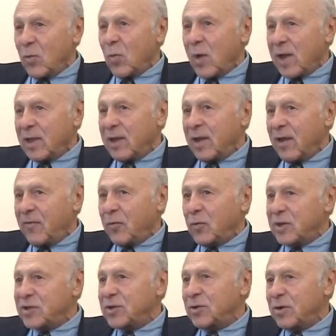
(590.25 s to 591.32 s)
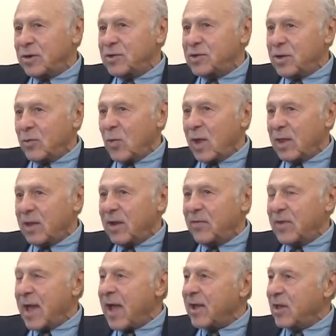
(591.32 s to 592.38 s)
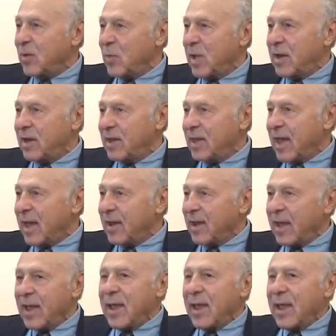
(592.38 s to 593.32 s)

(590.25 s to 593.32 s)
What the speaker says: well enough researched and well enough documented that